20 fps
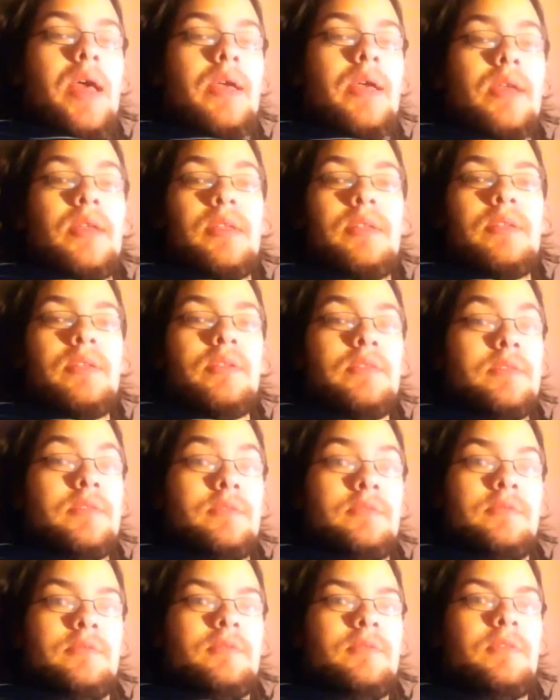And,
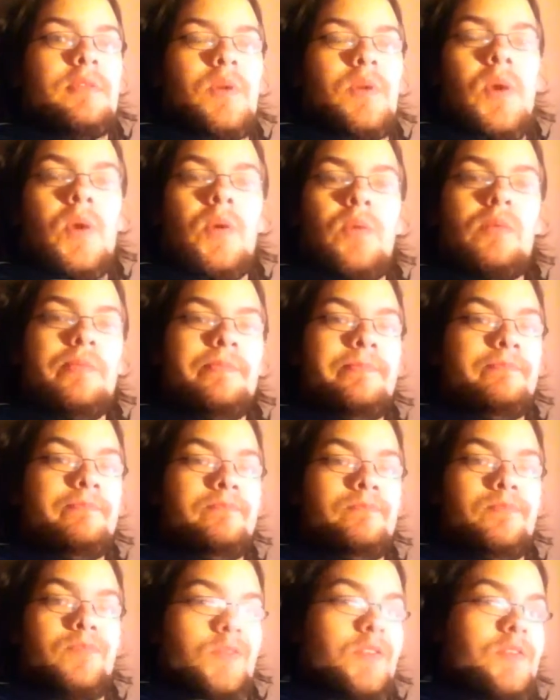you know,
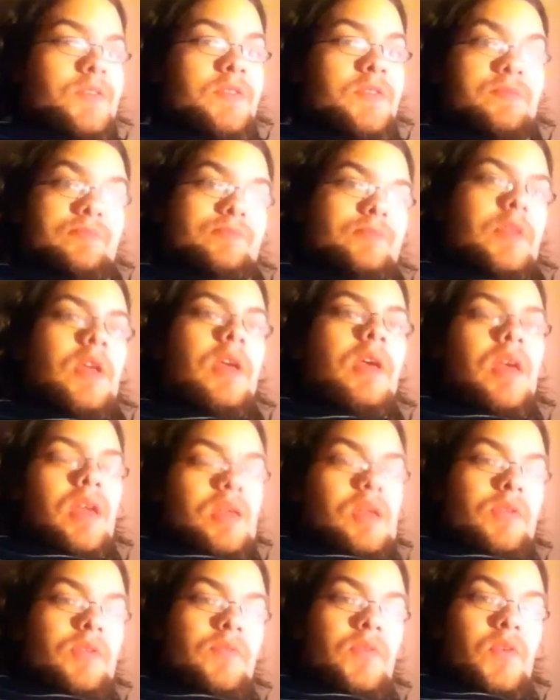just
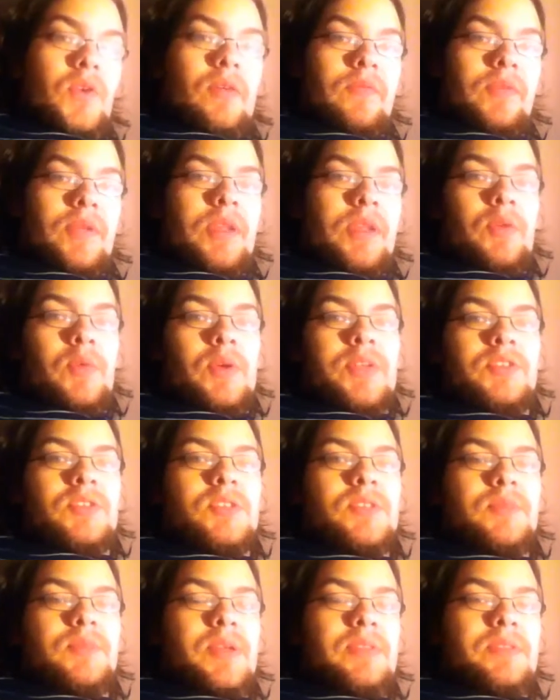if you have any
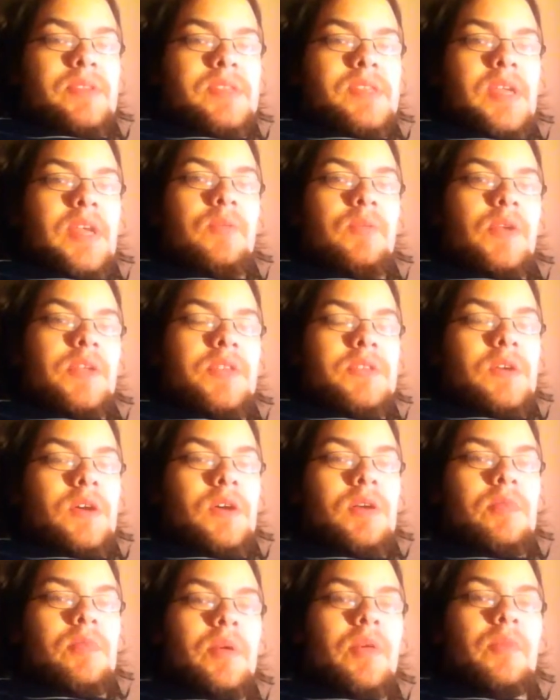questions about the site, we can
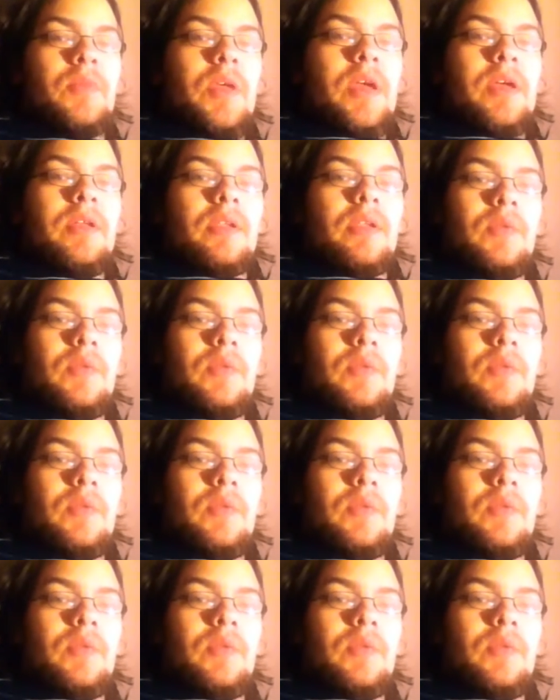talk about that.